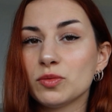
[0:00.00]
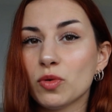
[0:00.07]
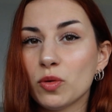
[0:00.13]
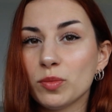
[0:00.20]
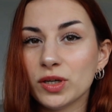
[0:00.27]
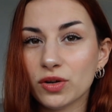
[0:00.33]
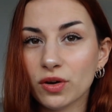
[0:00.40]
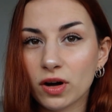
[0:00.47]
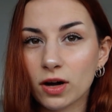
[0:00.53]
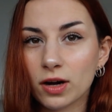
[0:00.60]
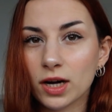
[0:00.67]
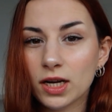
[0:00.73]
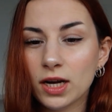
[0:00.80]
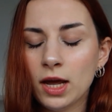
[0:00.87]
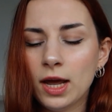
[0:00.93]
moment
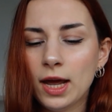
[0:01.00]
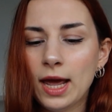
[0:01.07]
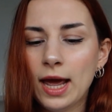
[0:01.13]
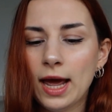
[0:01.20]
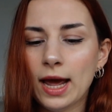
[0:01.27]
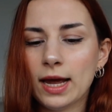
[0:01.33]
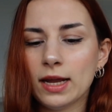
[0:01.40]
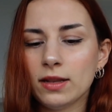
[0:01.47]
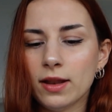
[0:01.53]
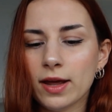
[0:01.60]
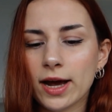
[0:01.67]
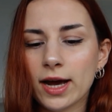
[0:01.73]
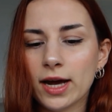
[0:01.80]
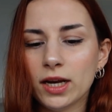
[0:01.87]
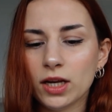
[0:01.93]
on, and
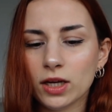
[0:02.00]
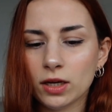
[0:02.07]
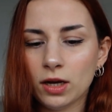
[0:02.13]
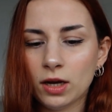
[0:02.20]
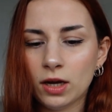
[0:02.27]
that